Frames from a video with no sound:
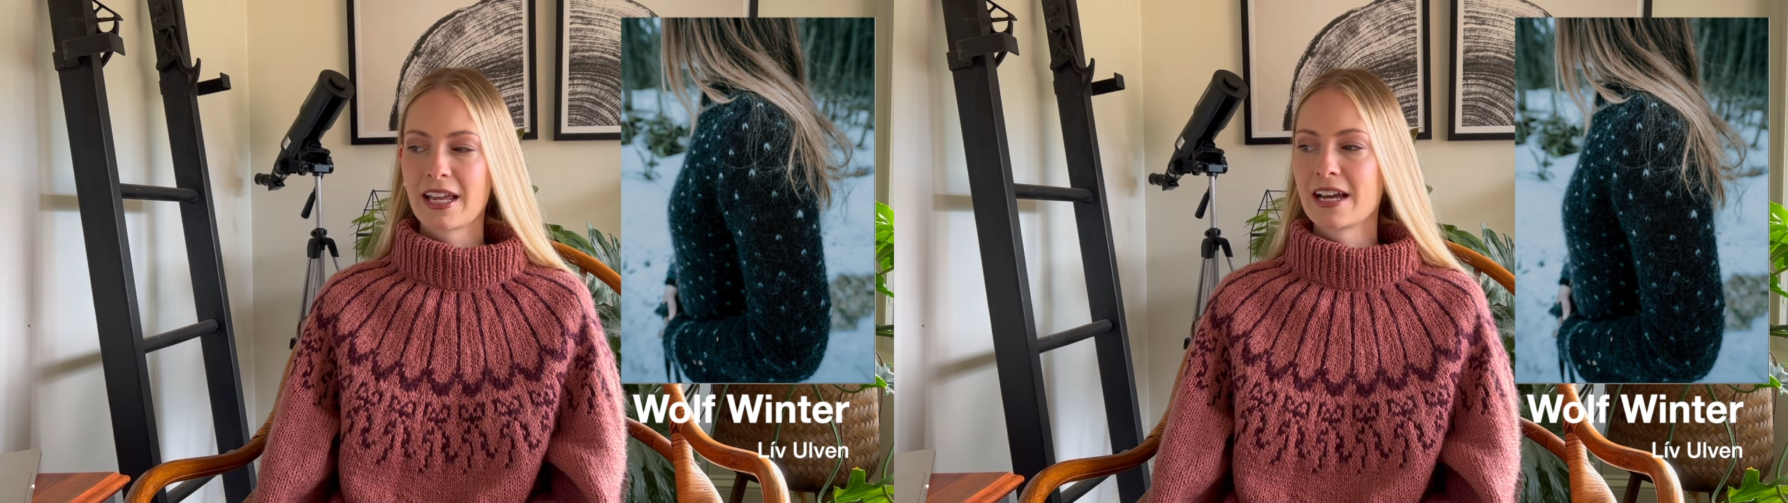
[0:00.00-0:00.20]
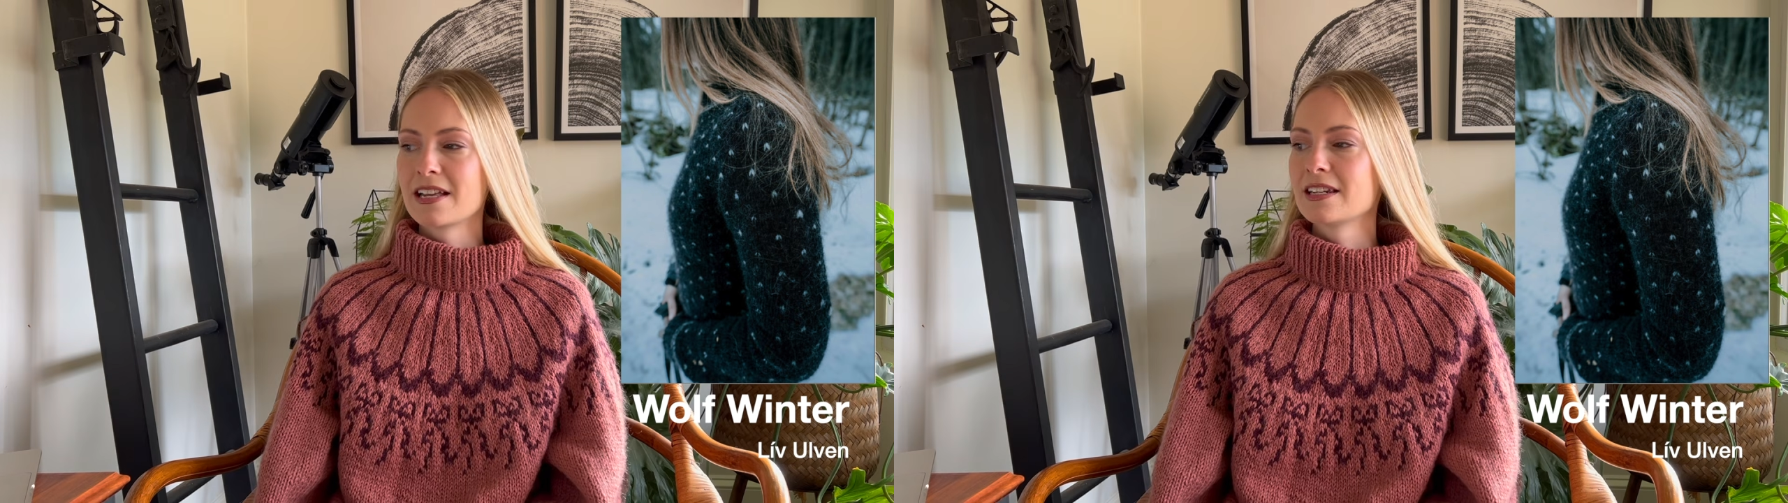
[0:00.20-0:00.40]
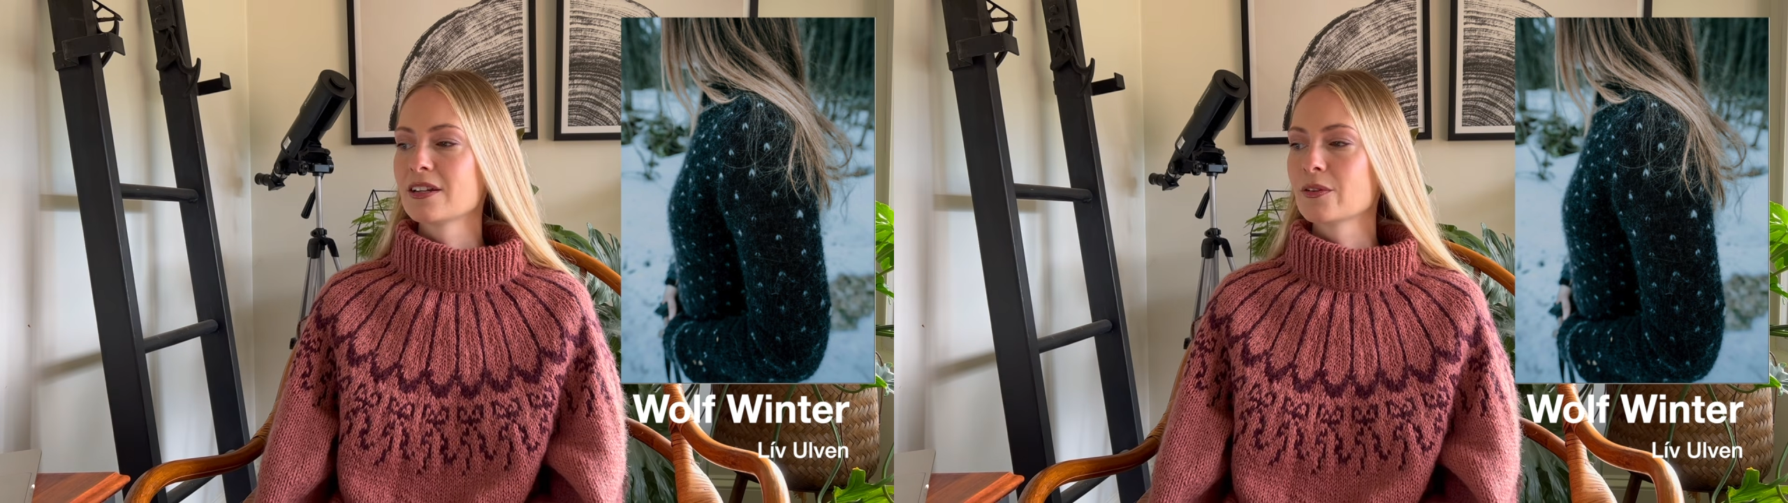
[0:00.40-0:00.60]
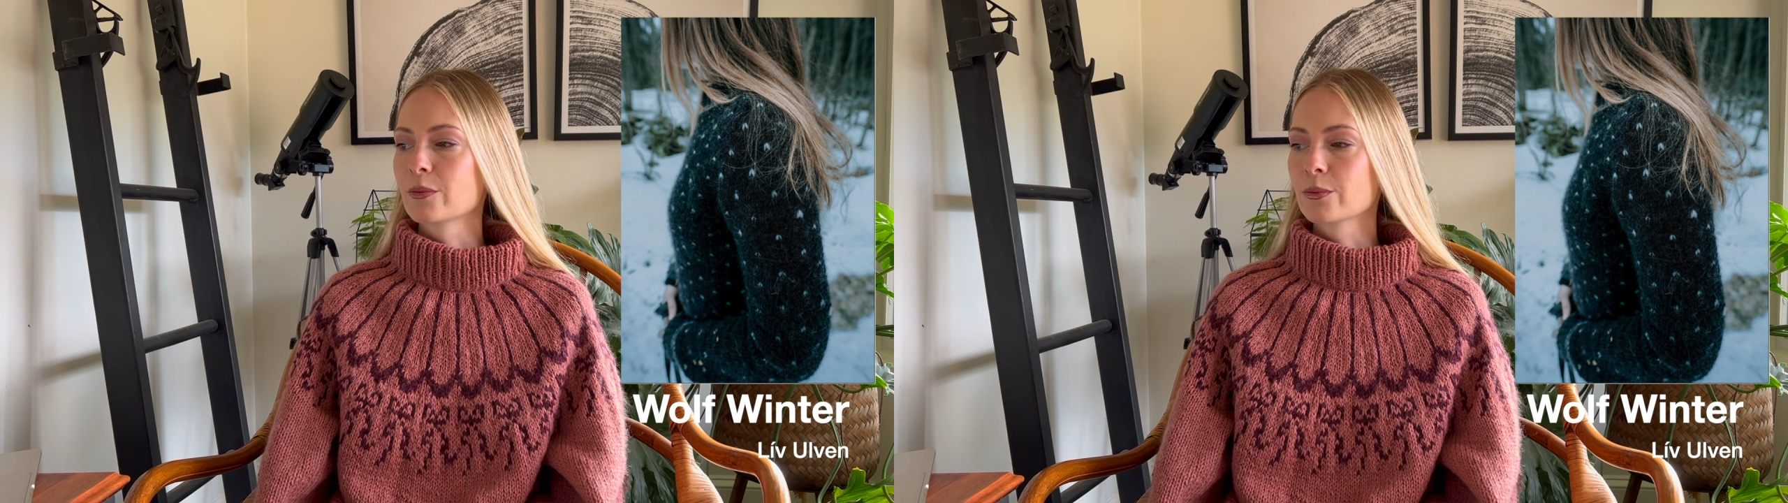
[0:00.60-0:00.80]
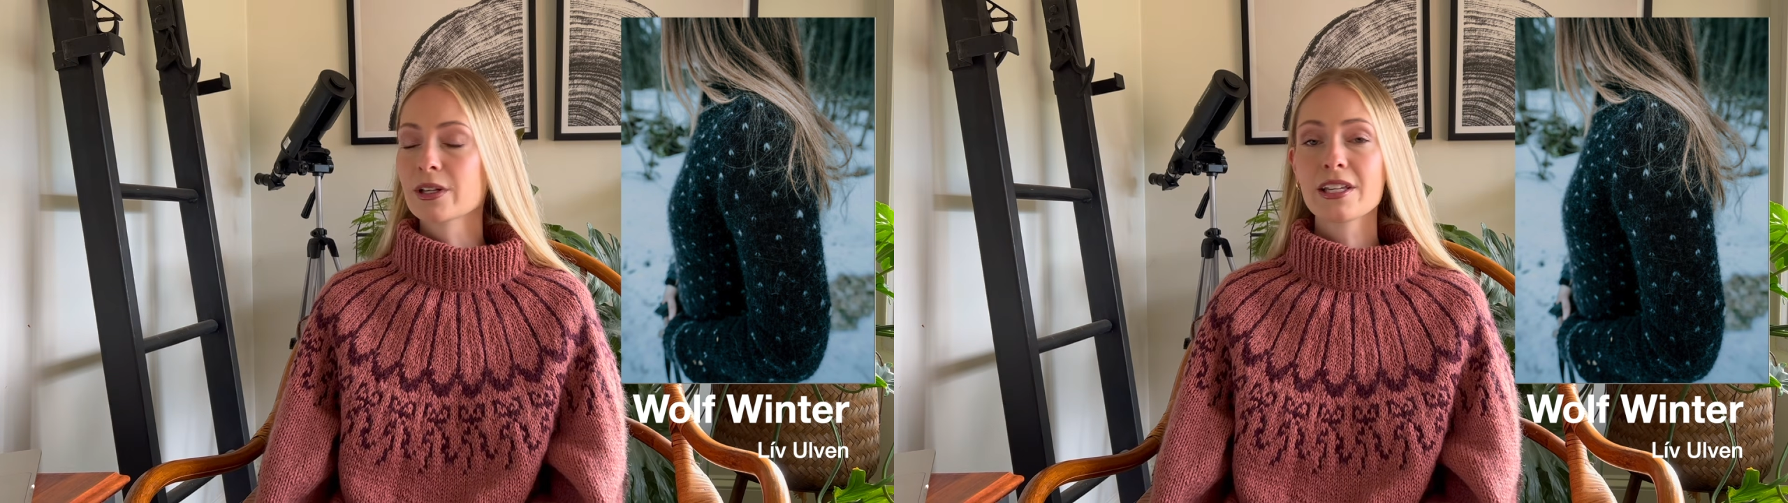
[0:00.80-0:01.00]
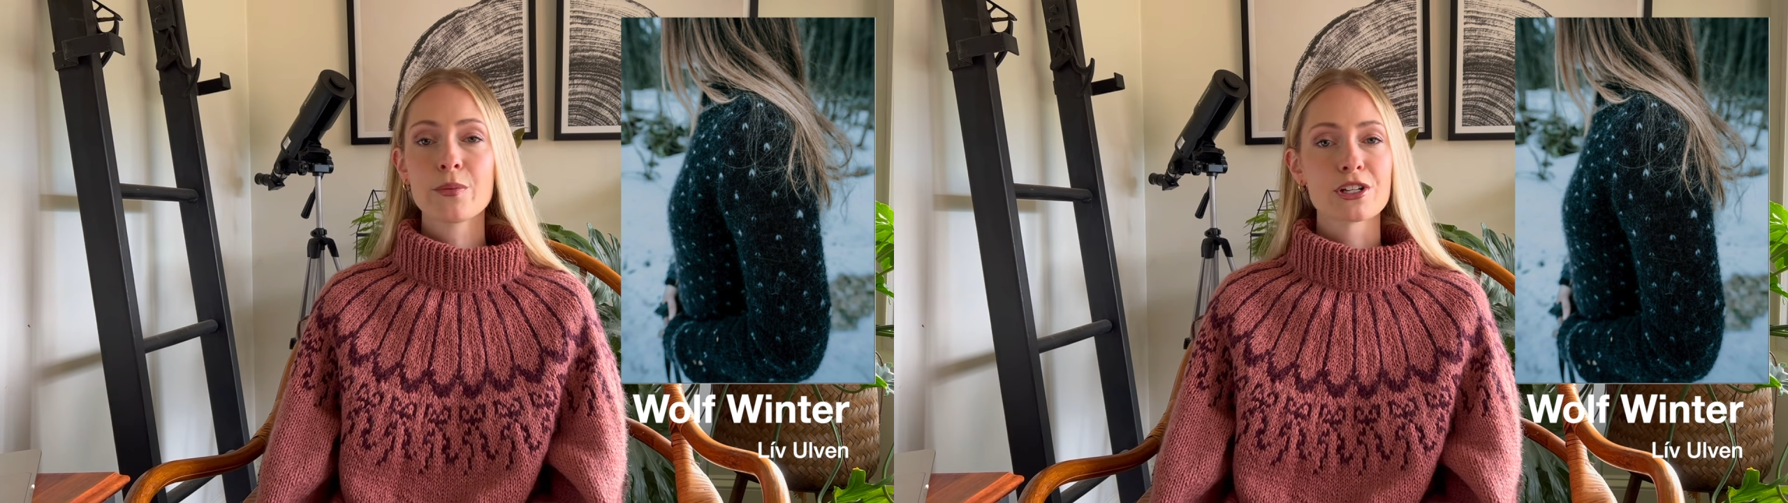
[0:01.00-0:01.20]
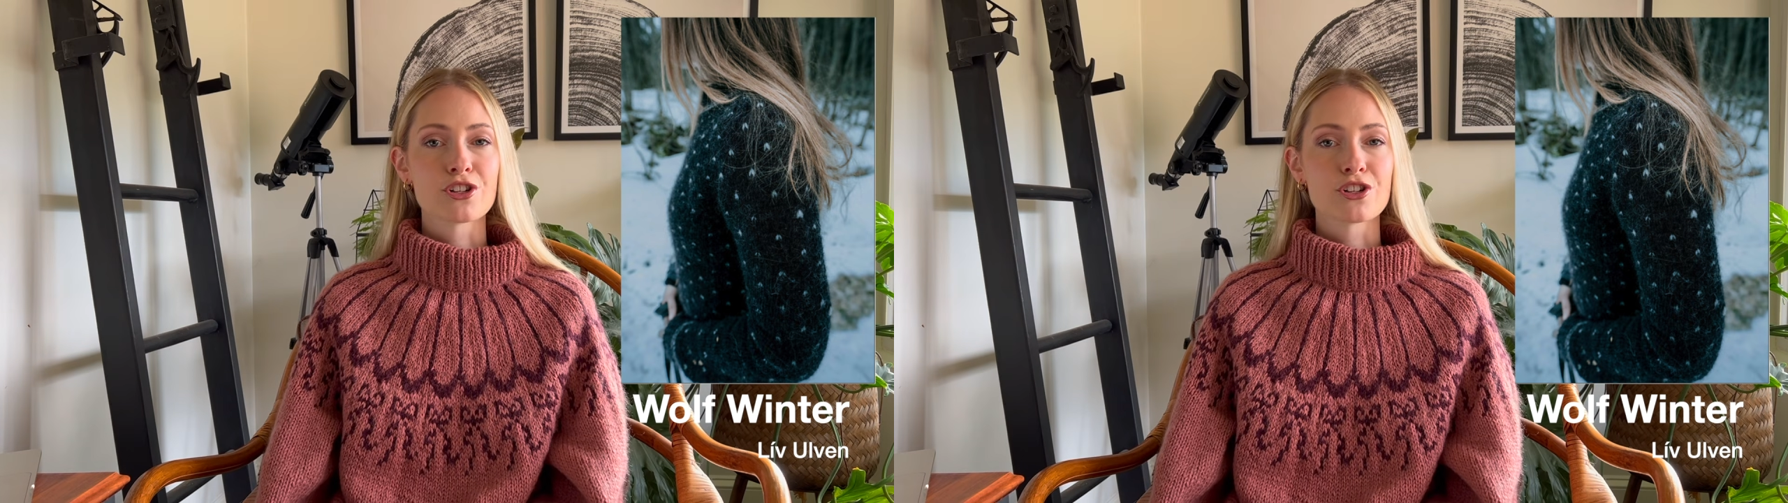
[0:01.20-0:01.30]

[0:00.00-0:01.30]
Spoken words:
and really what